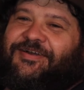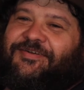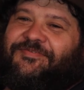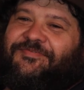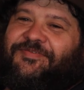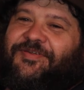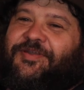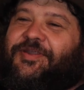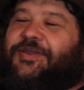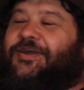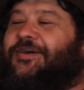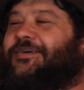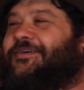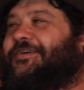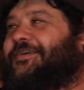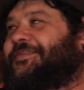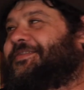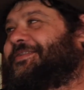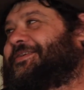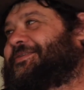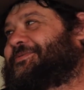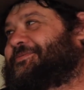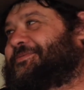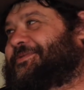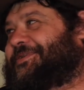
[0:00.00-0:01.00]
very hard
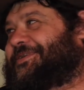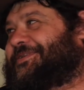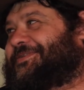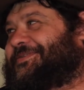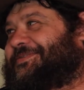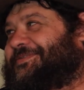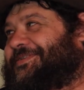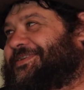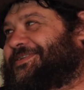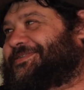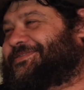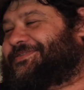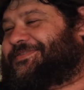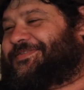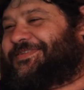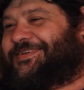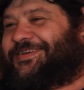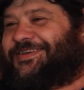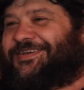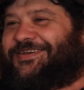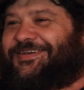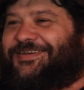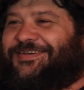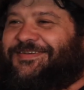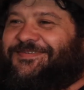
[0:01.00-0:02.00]
they work the rest of the
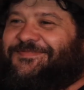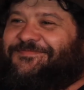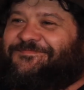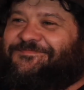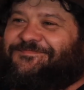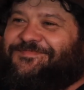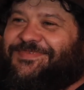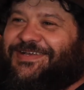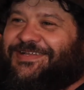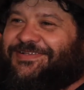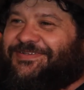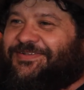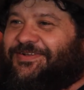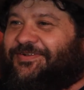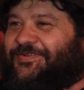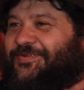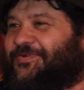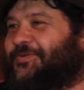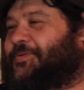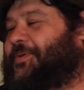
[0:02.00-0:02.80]
year. That's not